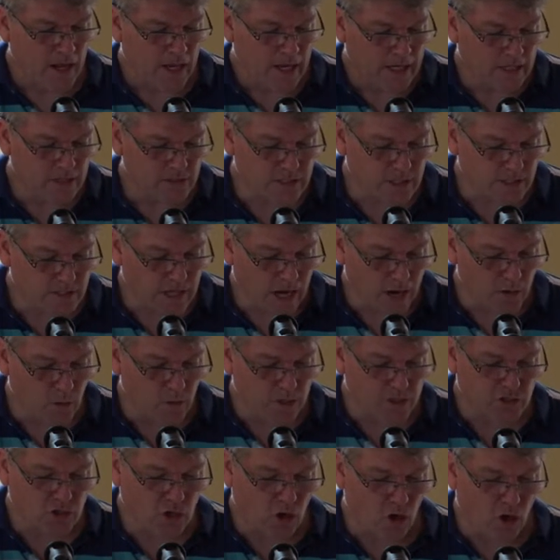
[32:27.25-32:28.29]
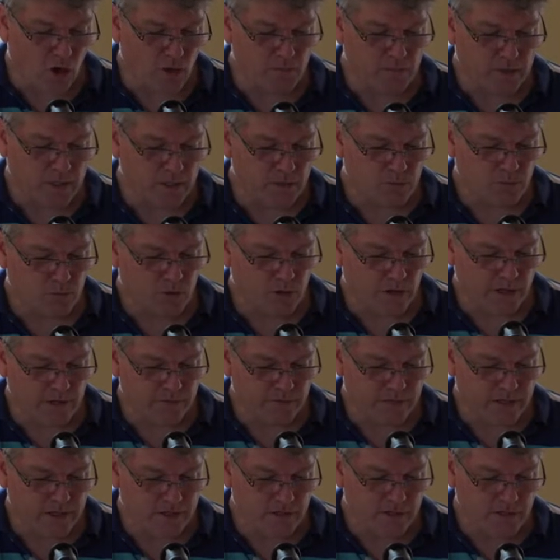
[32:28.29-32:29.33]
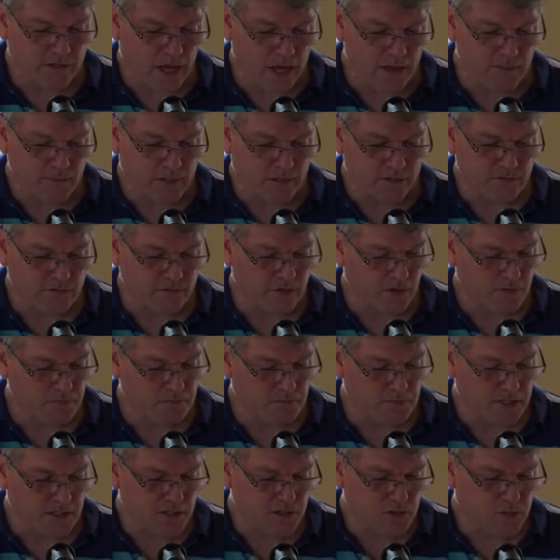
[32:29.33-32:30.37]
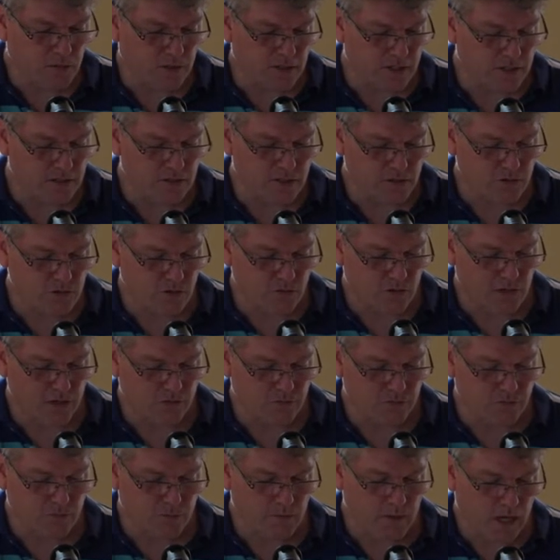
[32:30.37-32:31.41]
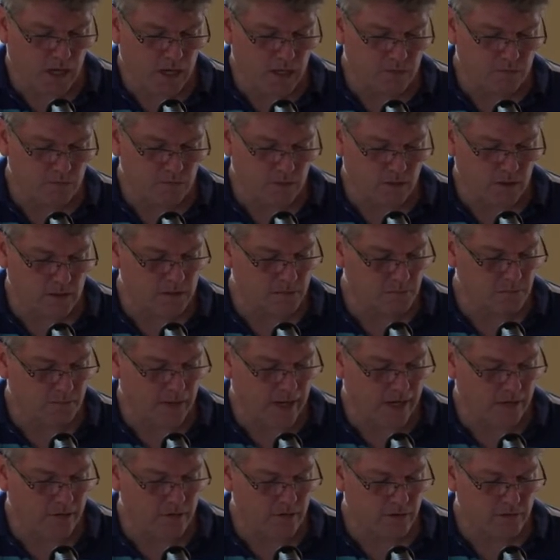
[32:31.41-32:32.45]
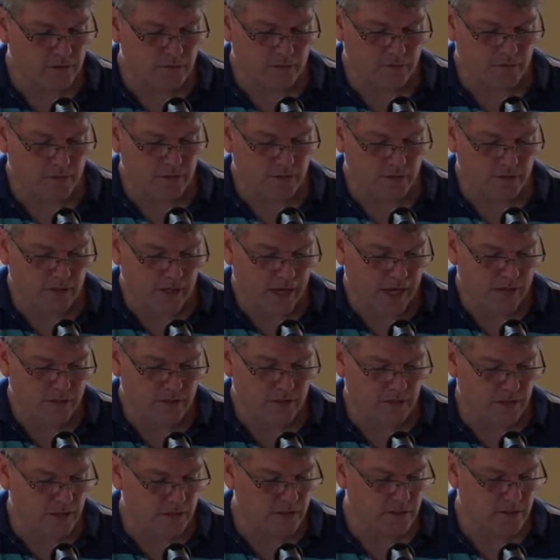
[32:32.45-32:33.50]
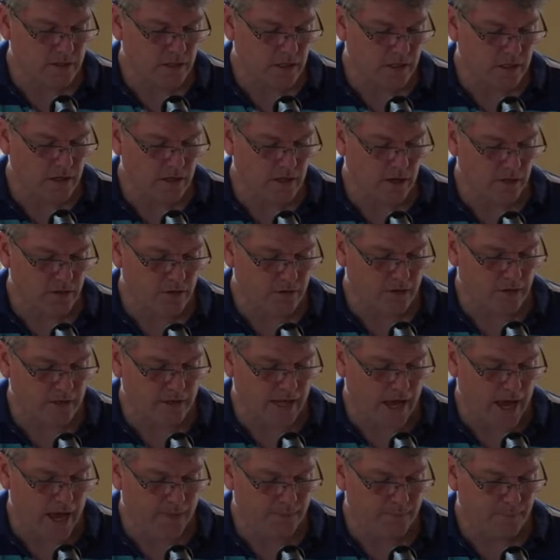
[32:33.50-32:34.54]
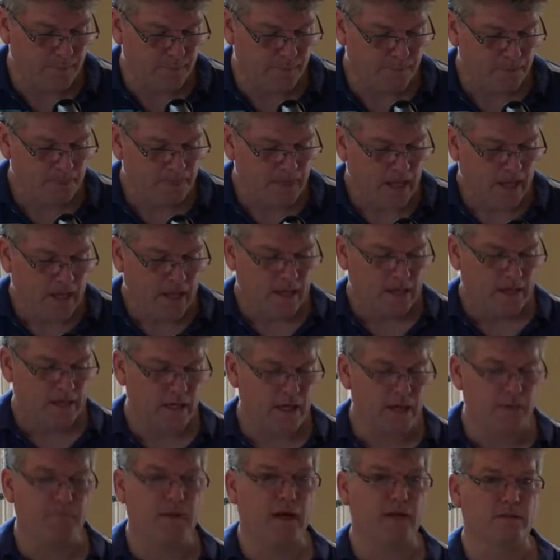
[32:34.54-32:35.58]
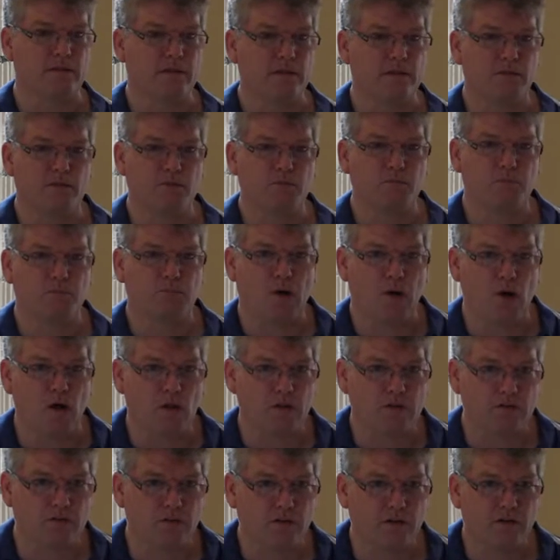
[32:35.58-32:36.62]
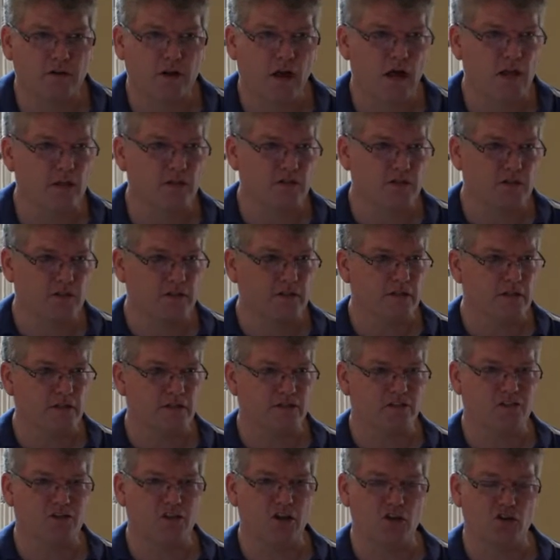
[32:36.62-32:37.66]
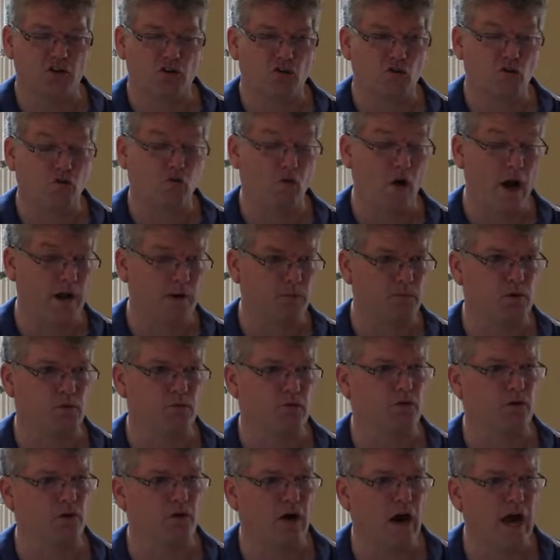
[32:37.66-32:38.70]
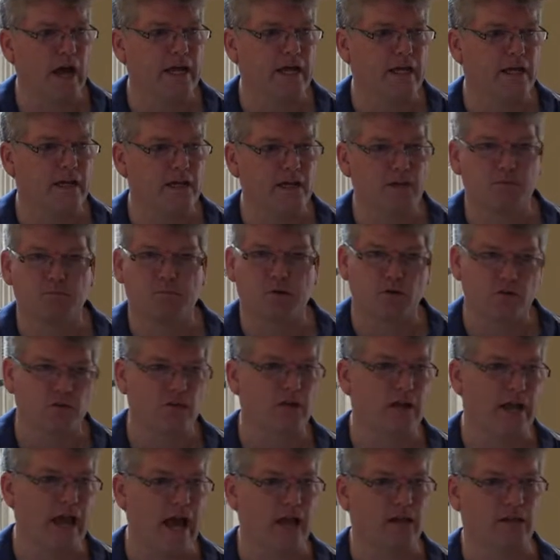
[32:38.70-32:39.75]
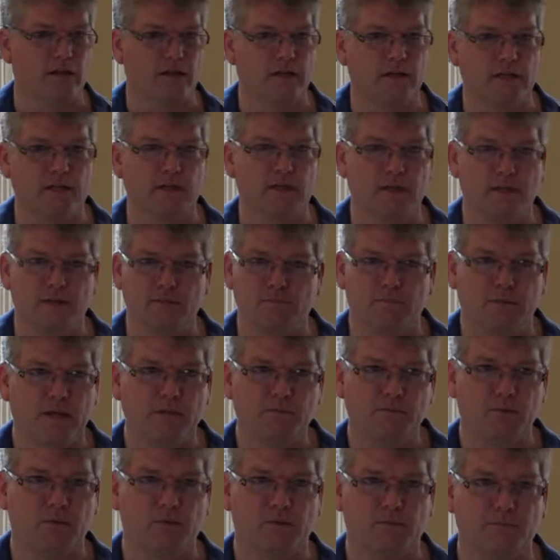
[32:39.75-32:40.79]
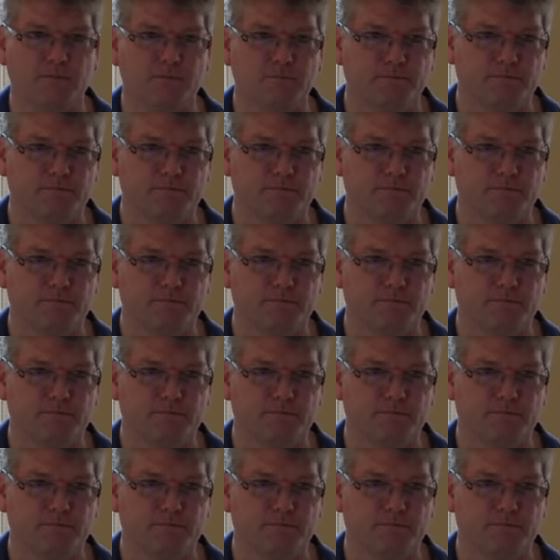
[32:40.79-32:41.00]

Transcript: He says, I wish all men were even as I myself, but each one has his own gift from God. One manner this has this, and another in that. Think about this Paul is acknowledging the incredible variety of personality in people.